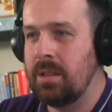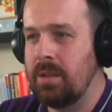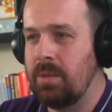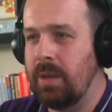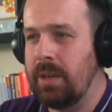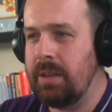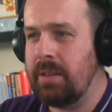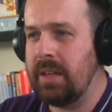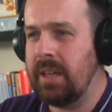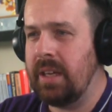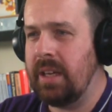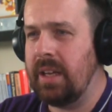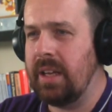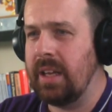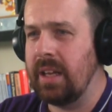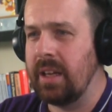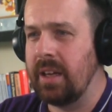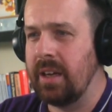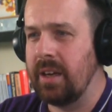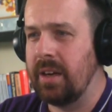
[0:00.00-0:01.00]
Why are you
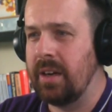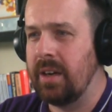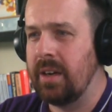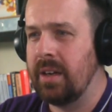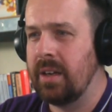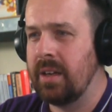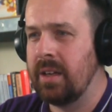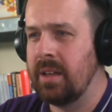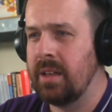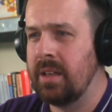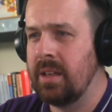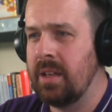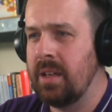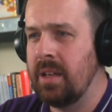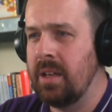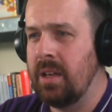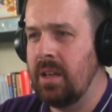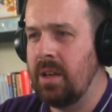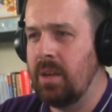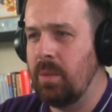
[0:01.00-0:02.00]
healing her?
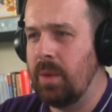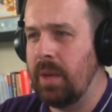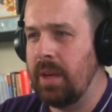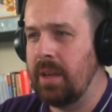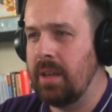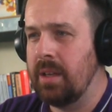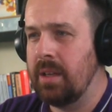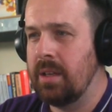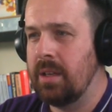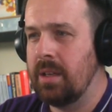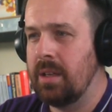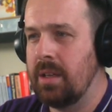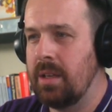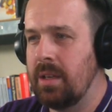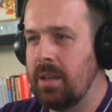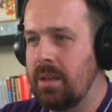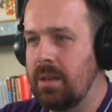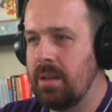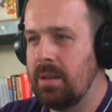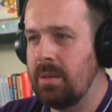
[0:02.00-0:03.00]
What? When?
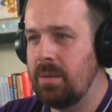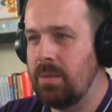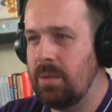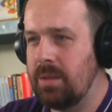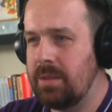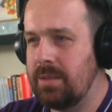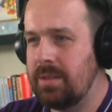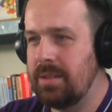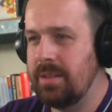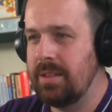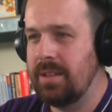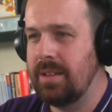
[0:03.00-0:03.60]
What?